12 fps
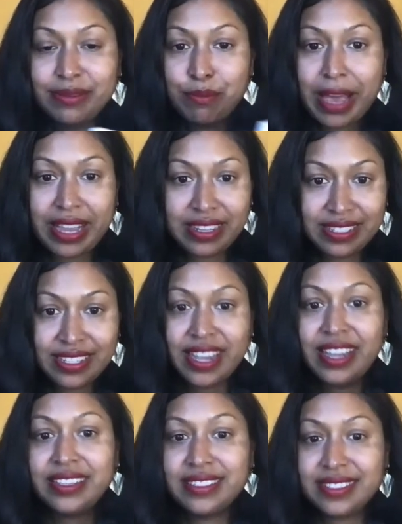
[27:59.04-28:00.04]

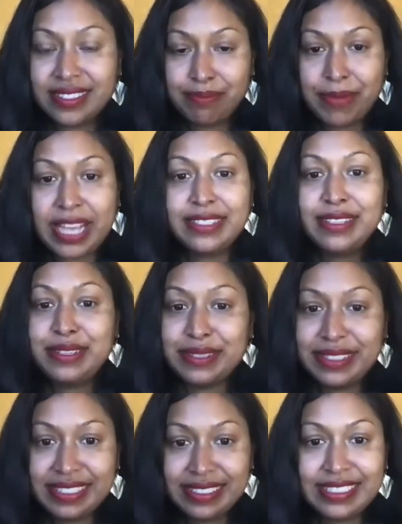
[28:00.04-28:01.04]
magnetize
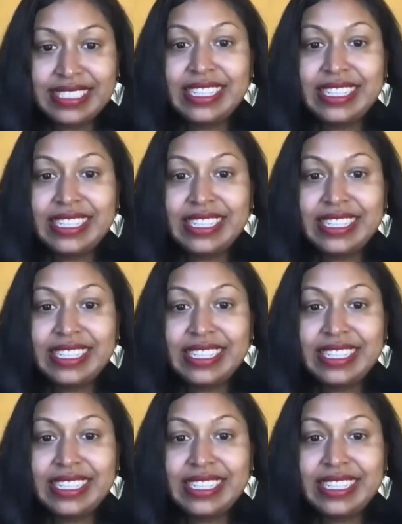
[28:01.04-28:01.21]
masculine